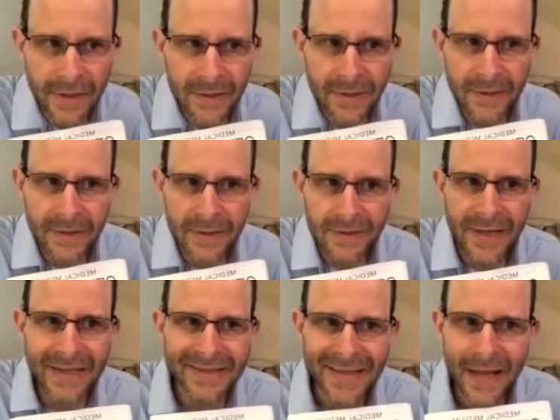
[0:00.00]
But
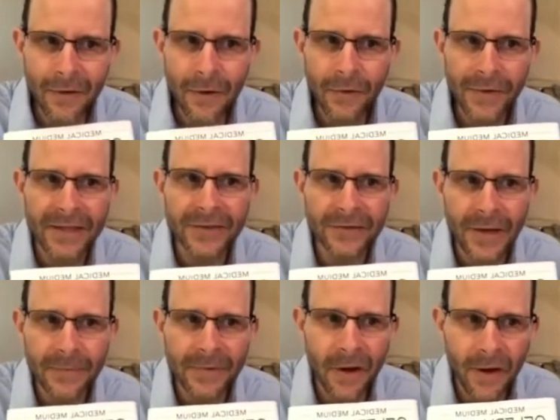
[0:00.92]
that's not all that
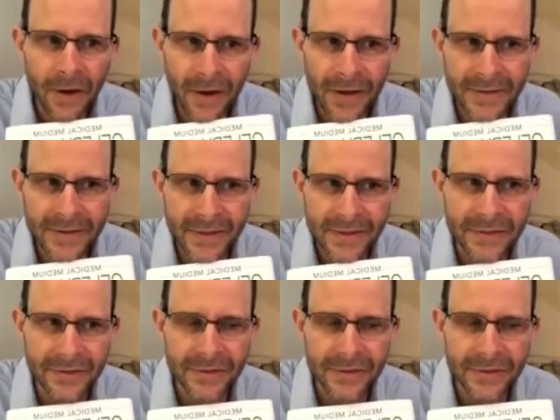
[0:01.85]
strep causes.